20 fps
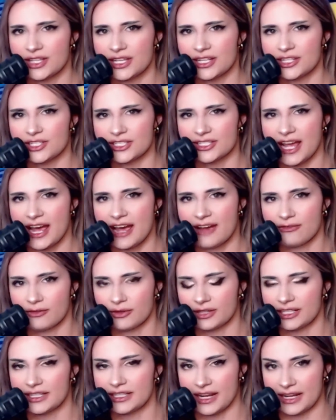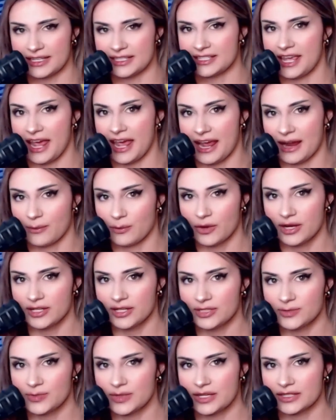They just have really nice
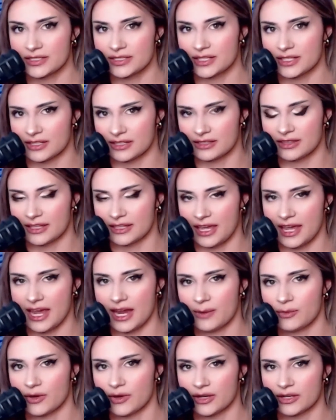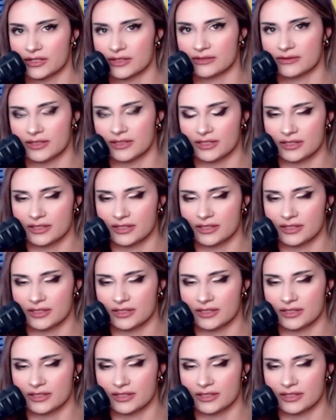cameras because the camera,